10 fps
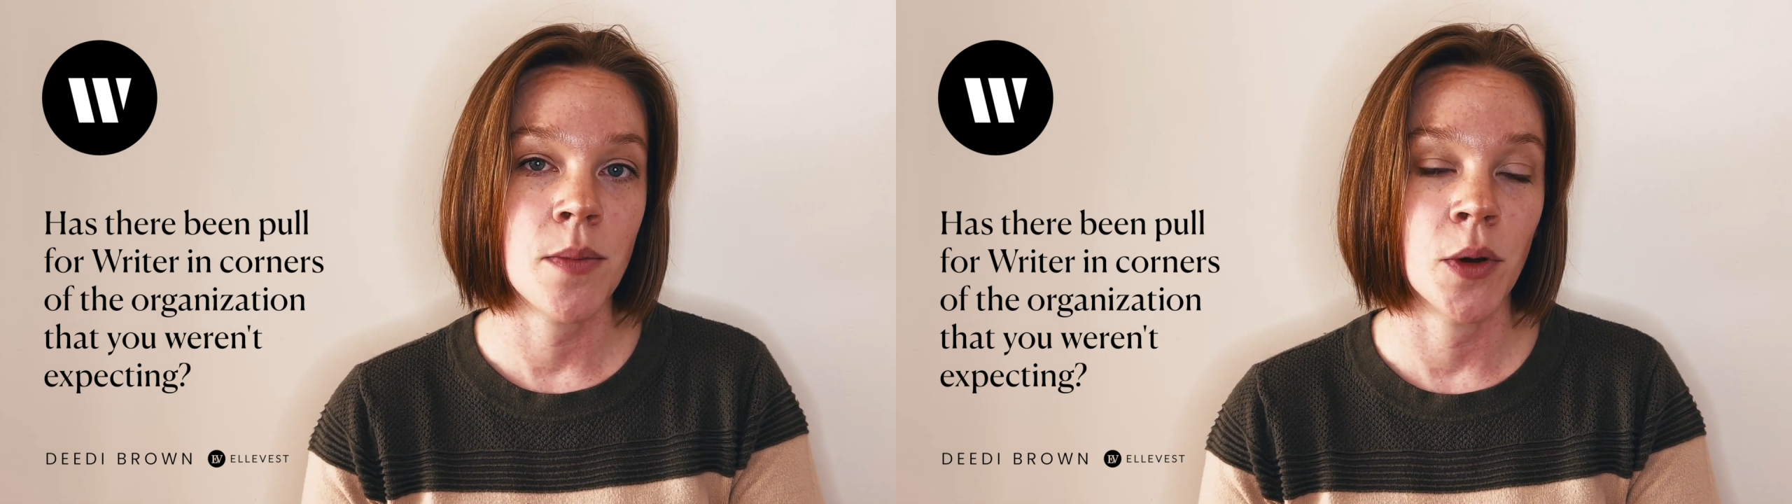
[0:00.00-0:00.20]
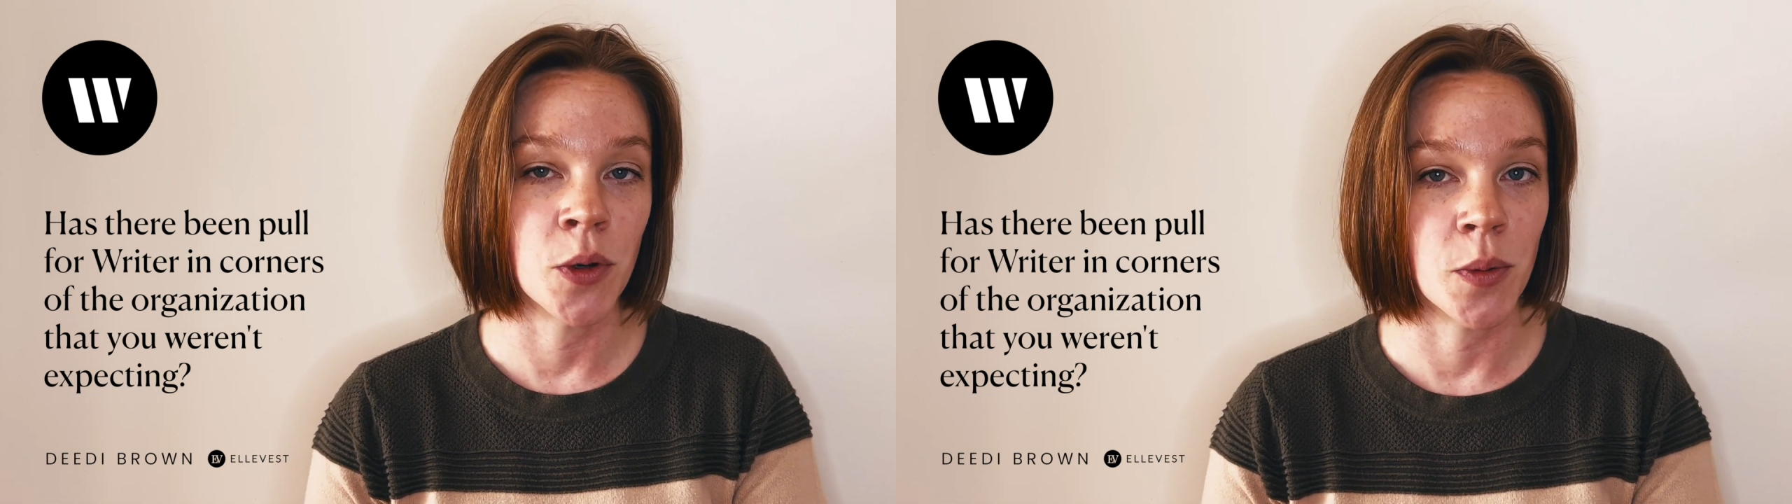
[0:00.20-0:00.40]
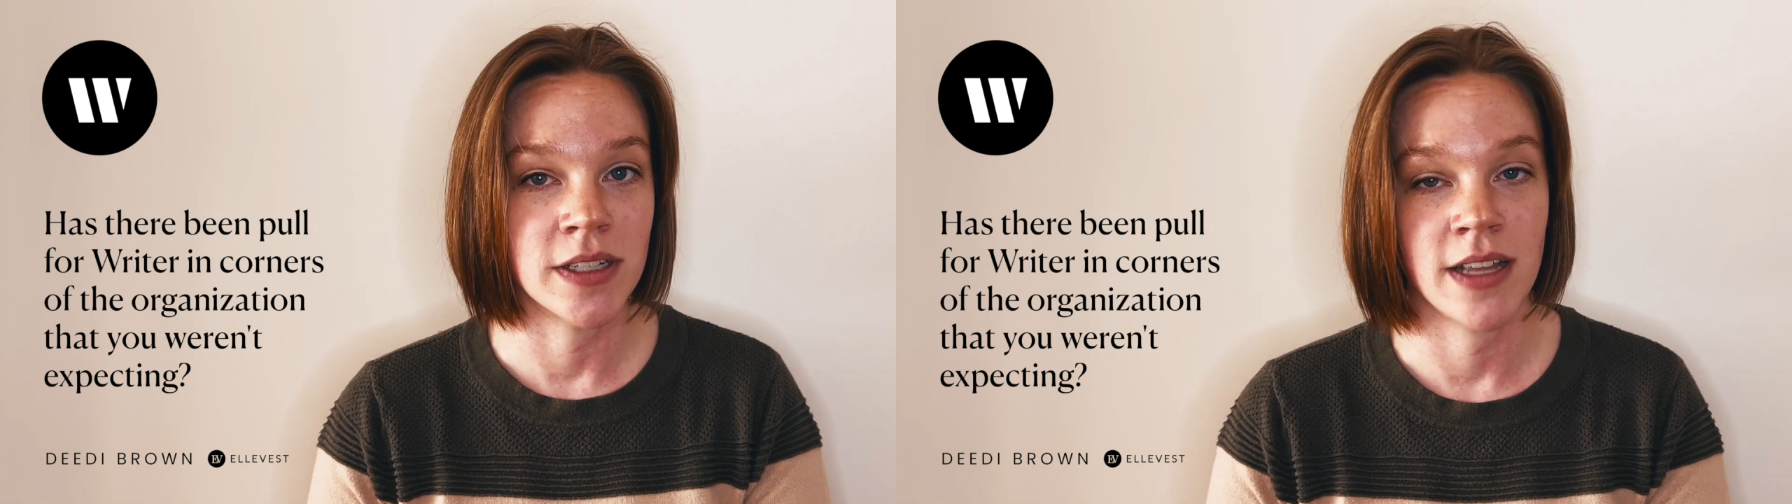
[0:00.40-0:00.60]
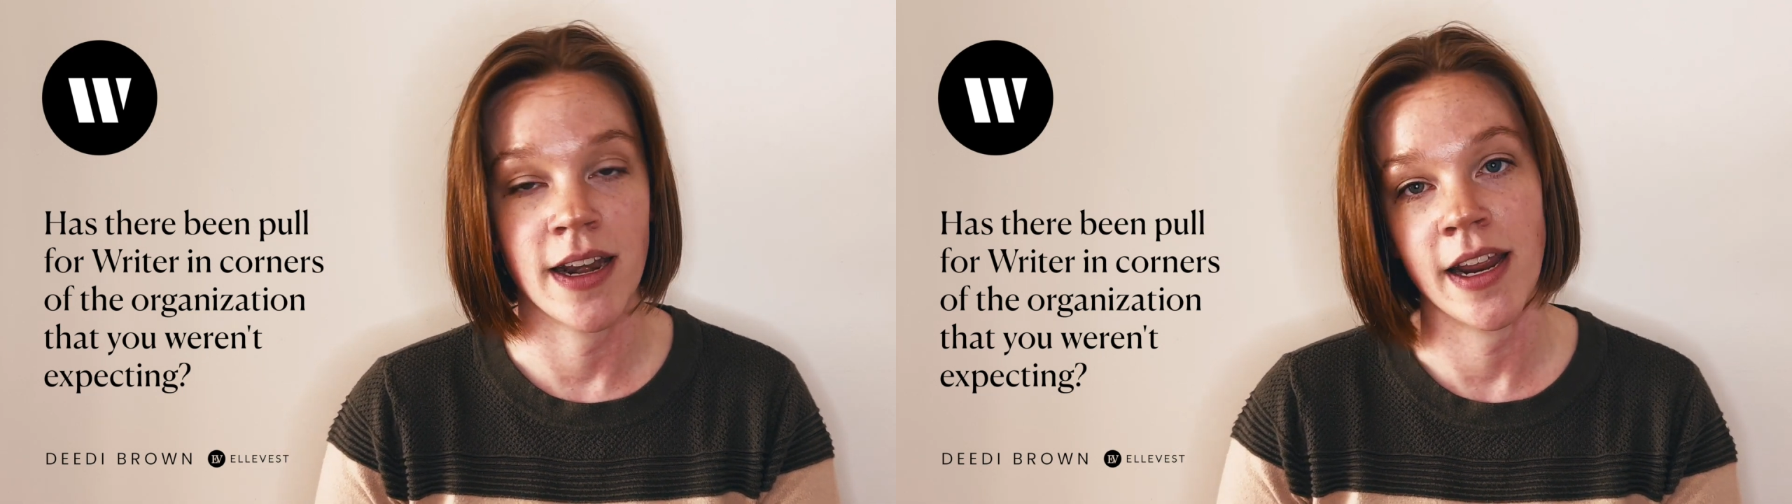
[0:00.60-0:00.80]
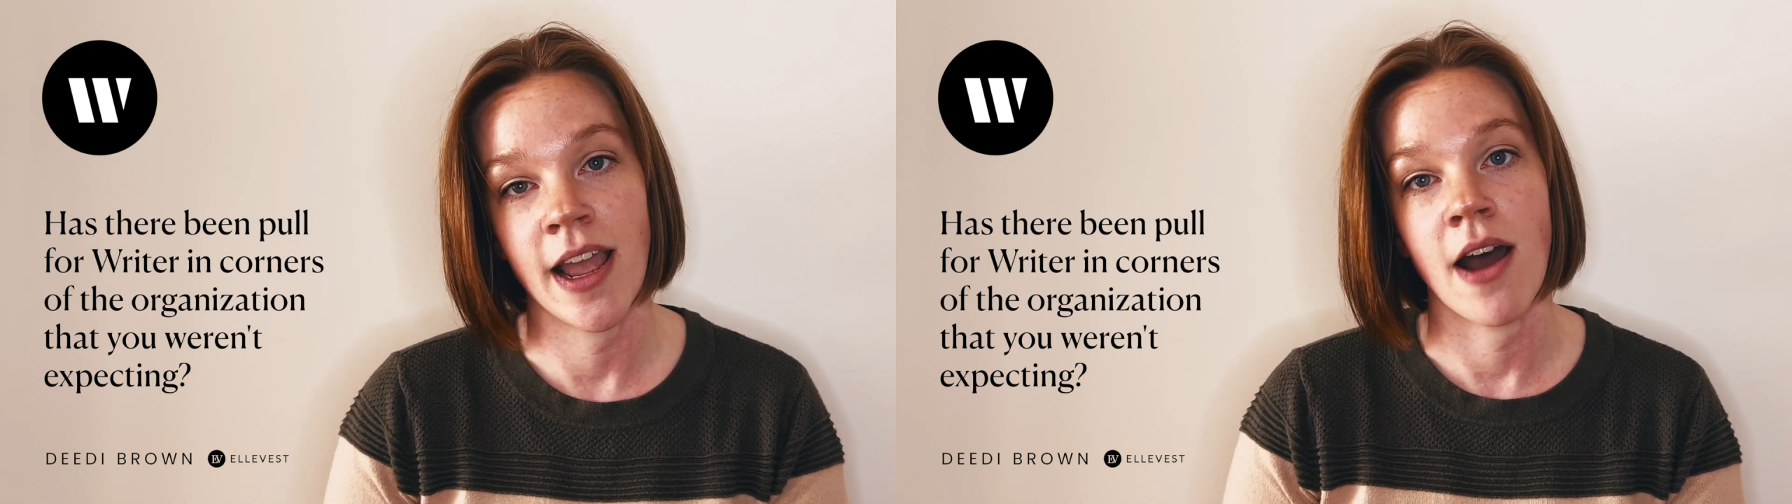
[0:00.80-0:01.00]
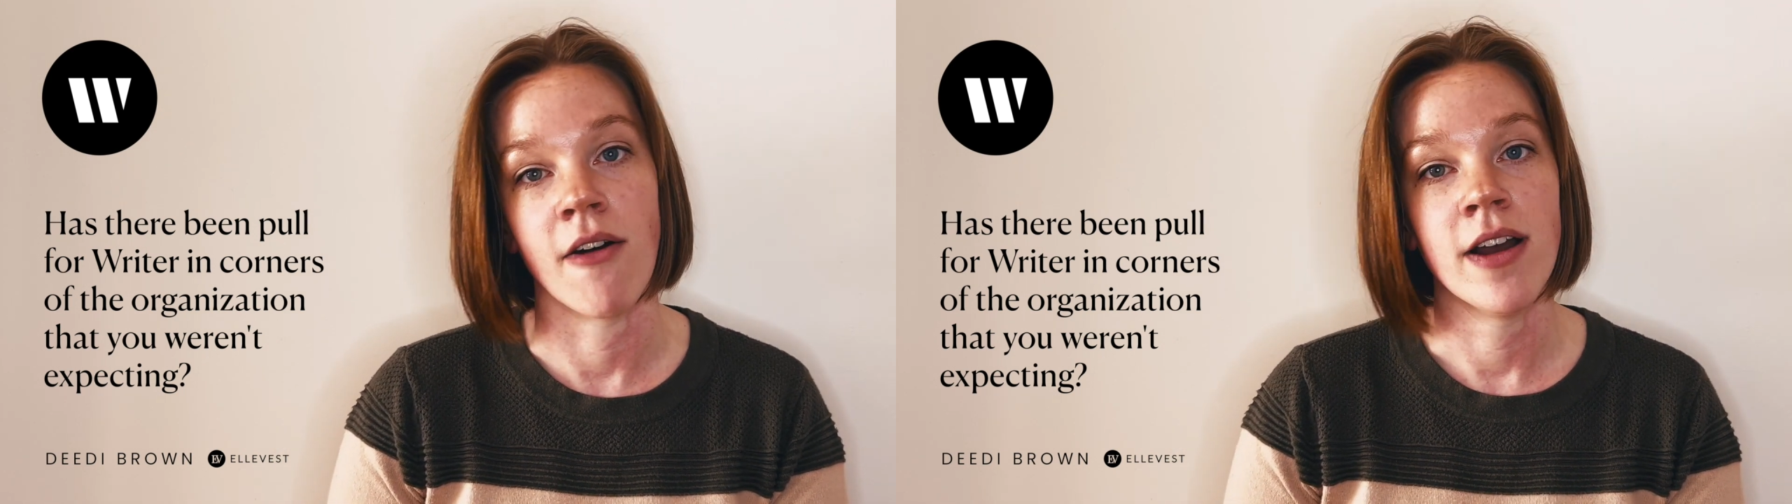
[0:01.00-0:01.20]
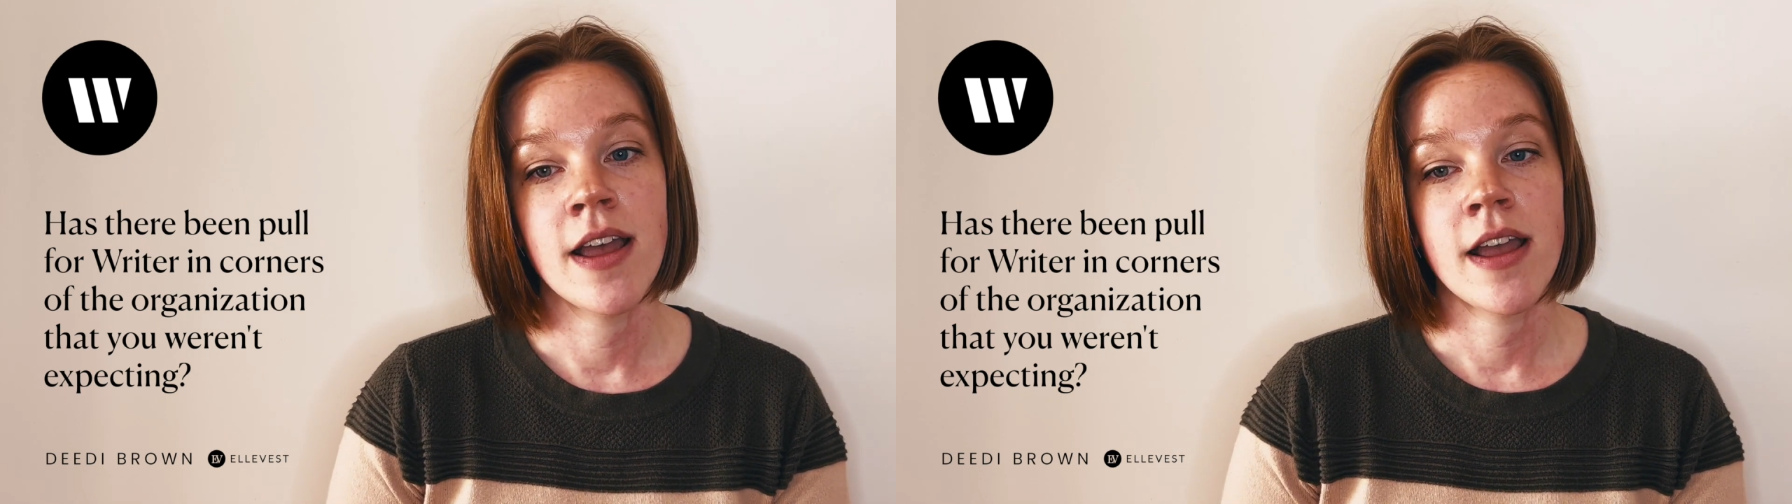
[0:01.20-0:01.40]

who were sending out,